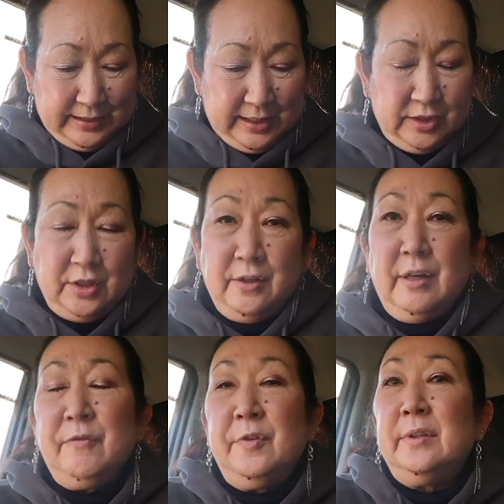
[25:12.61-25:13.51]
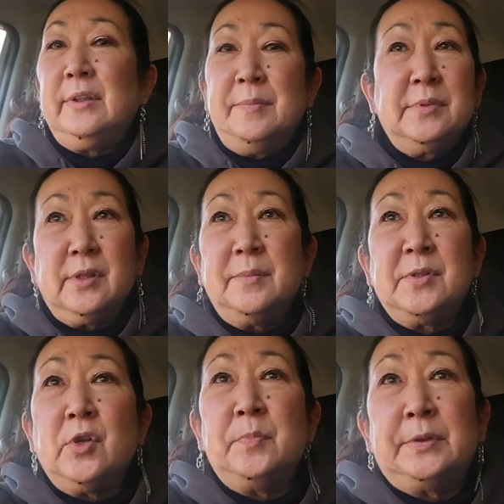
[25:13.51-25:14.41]
And I feel I'm
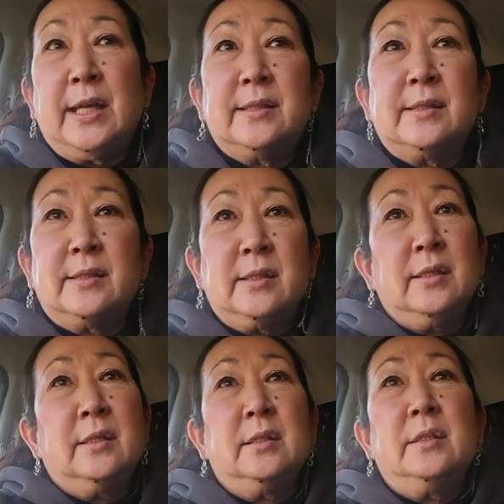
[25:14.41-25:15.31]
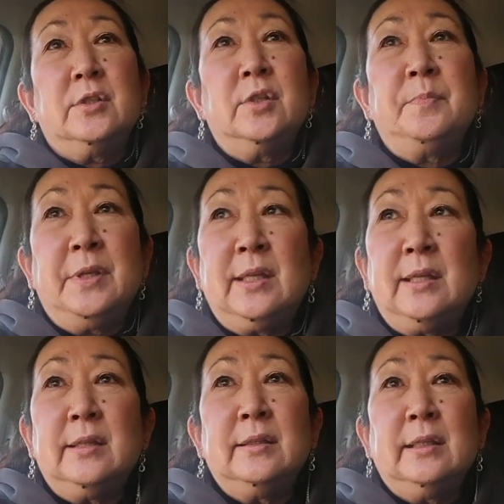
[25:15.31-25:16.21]
so blessed to
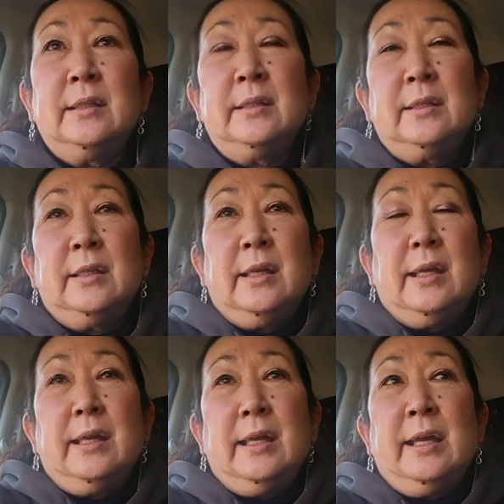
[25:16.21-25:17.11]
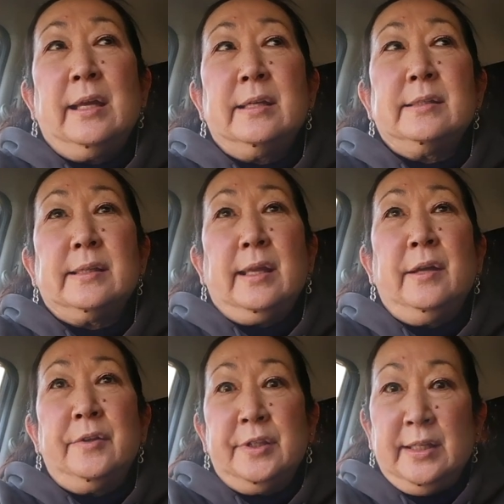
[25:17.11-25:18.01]
be as
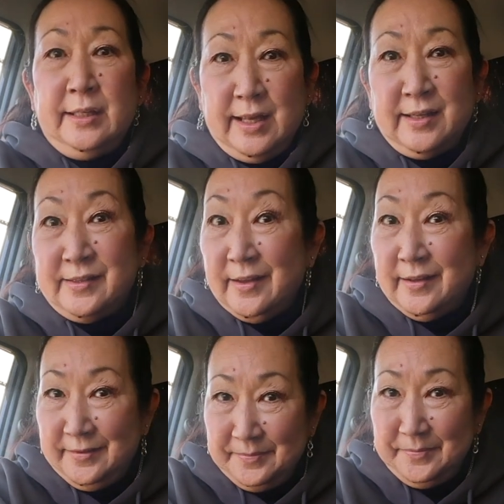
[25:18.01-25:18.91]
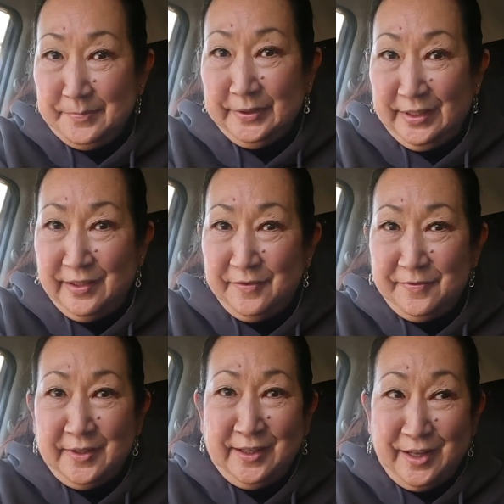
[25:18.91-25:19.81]
healthy as I
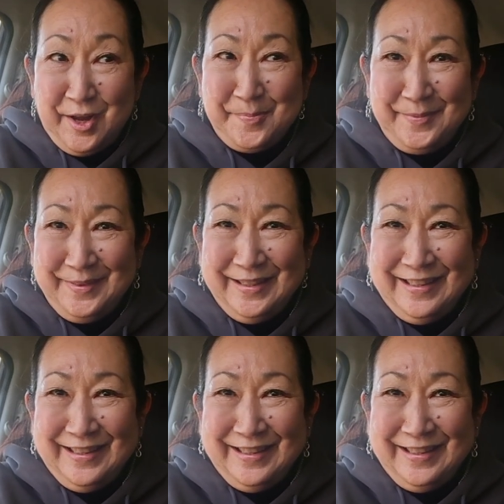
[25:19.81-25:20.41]
believe I am,